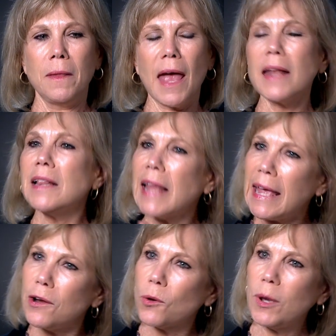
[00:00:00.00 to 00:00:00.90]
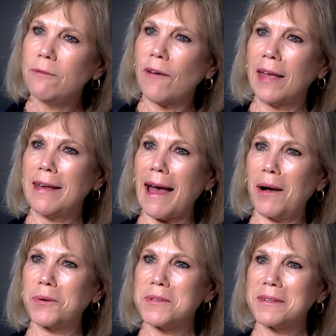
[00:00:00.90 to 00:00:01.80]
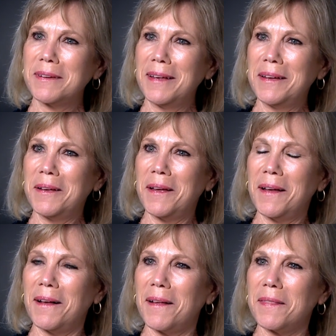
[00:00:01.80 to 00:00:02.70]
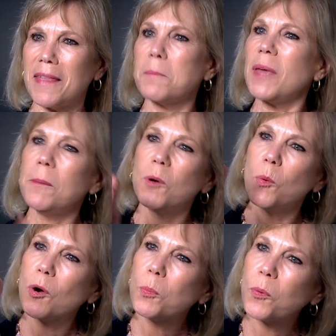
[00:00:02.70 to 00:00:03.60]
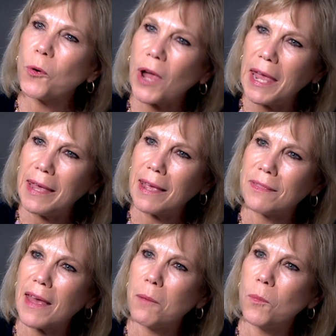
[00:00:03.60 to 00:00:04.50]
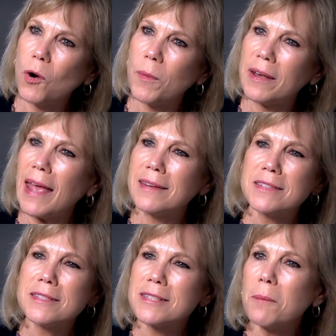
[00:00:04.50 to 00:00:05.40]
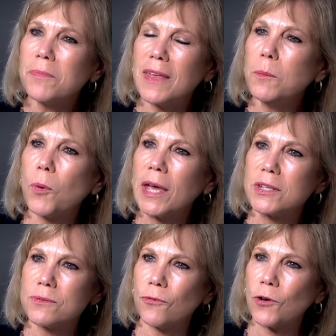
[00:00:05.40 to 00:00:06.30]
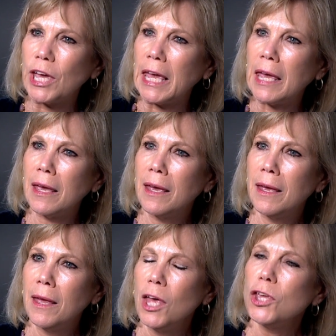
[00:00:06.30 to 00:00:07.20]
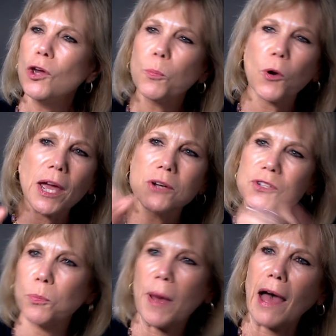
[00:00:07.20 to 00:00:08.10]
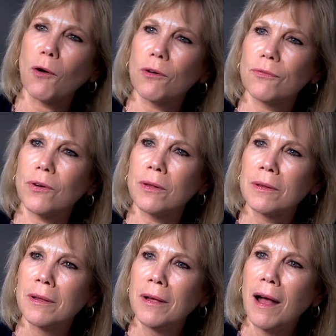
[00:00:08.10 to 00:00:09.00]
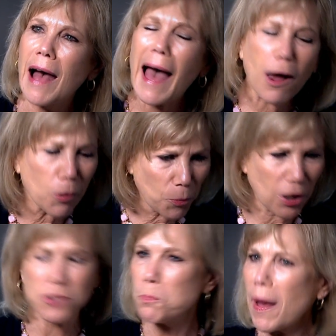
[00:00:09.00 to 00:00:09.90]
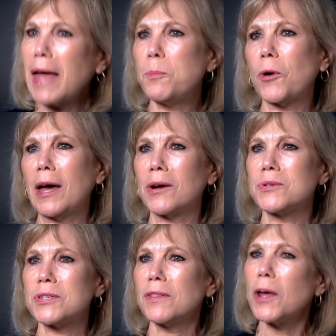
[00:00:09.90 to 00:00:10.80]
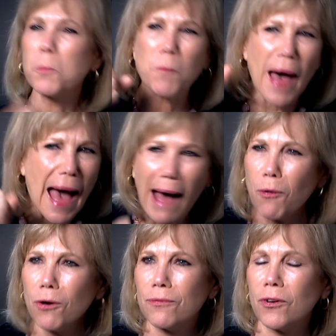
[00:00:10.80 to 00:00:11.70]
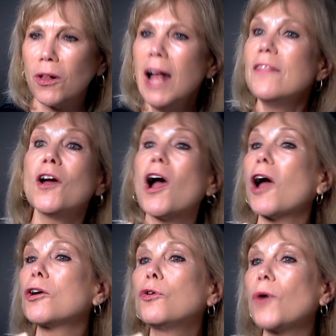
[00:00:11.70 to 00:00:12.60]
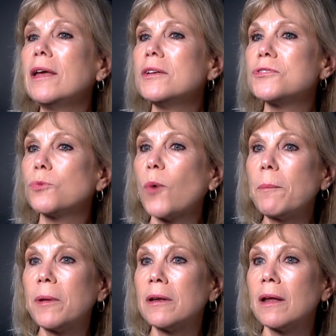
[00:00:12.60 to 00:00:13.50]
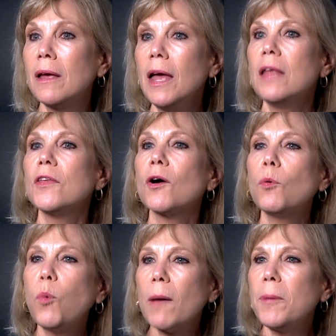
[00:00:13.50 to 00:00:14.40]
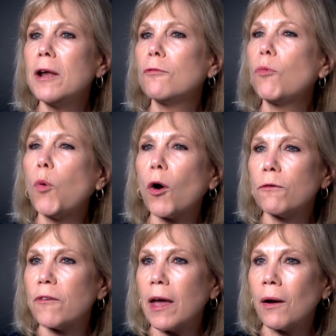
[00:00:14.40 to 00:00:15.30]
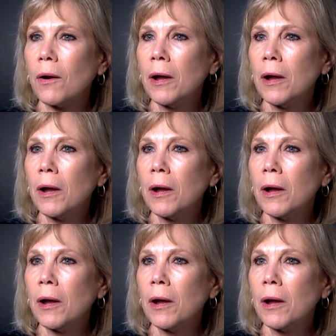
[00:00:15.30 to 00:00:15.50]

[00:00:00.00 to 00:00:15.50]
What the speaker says: later we find out that people were praying at that moment and something breaks free. Your prayers are powerful. Our prayers, my prayers, they're powerful. They're our greatest weapon. They're a weapon of warfare.